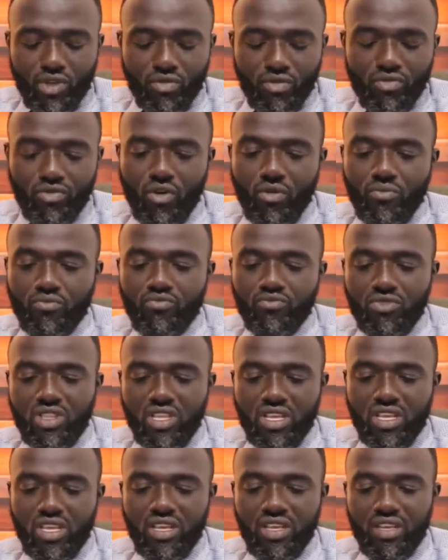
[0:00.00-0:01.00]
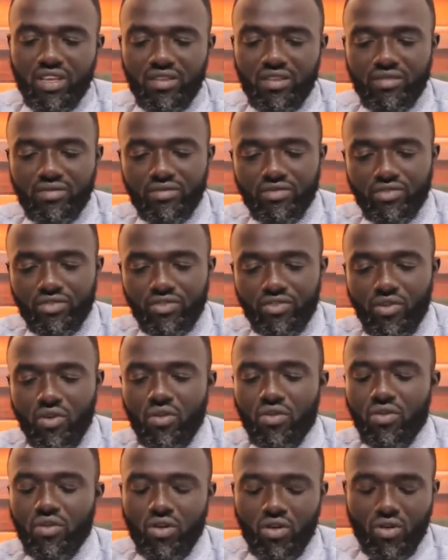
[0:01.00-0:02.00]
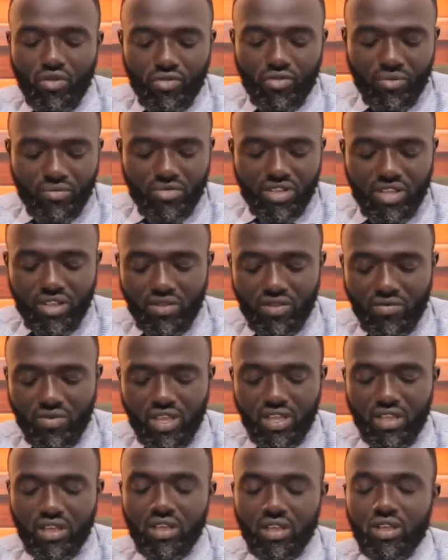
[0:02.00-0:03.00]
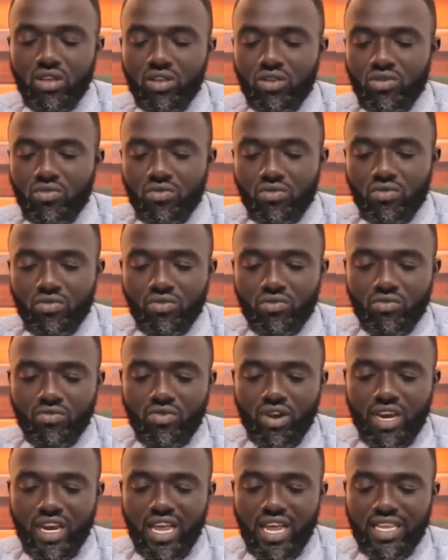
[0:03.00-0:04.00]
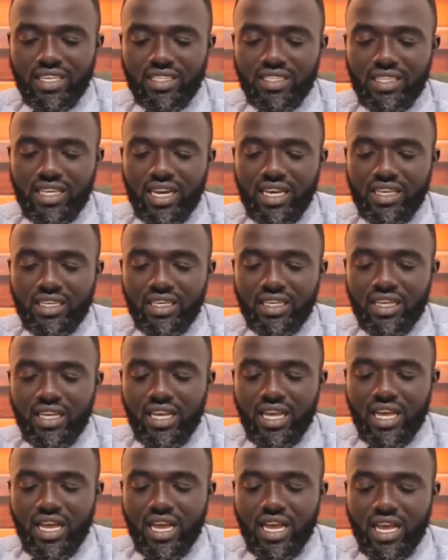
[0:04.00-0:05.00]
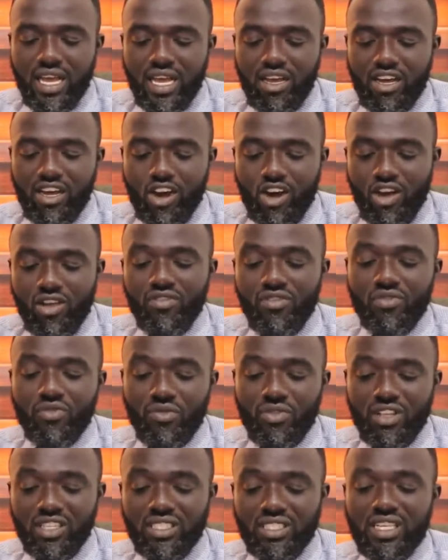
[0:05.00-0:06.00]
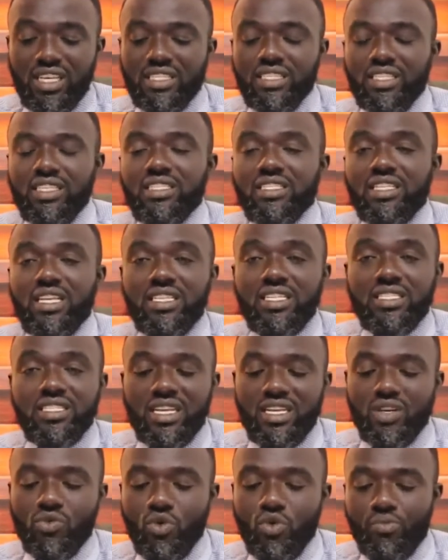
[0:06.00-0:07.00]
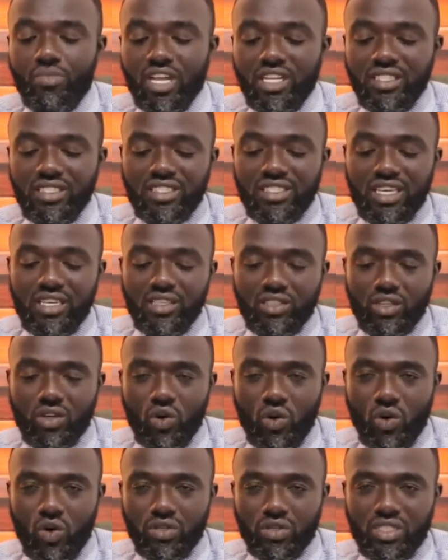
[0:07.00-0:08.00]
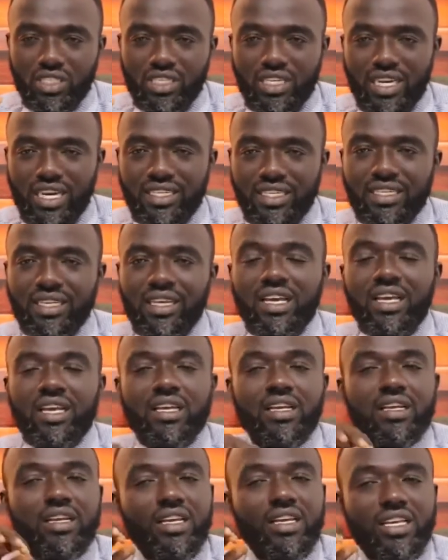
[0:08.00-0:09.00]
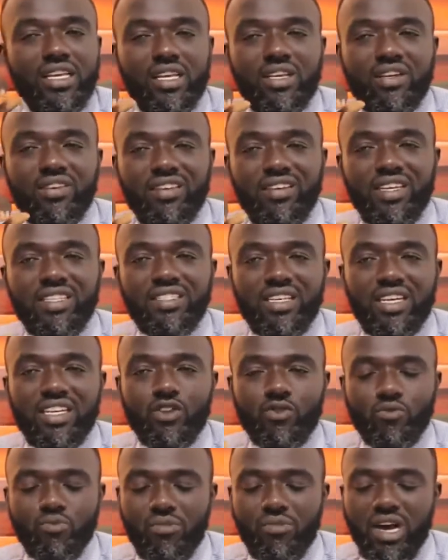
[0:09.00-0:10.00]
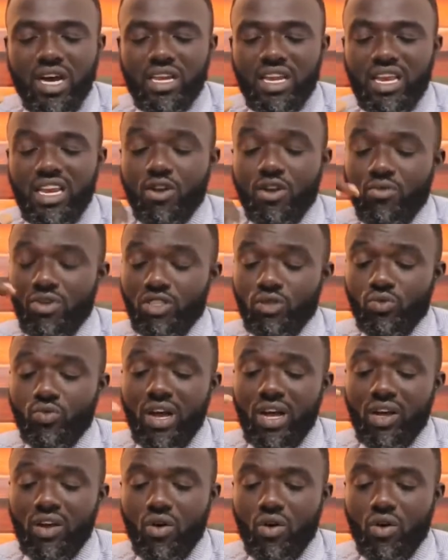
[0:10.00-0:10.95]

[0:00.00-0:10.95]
from the 4 or from the 3, you realize that or even from the 6, it says that repented God that He created man. And the reason why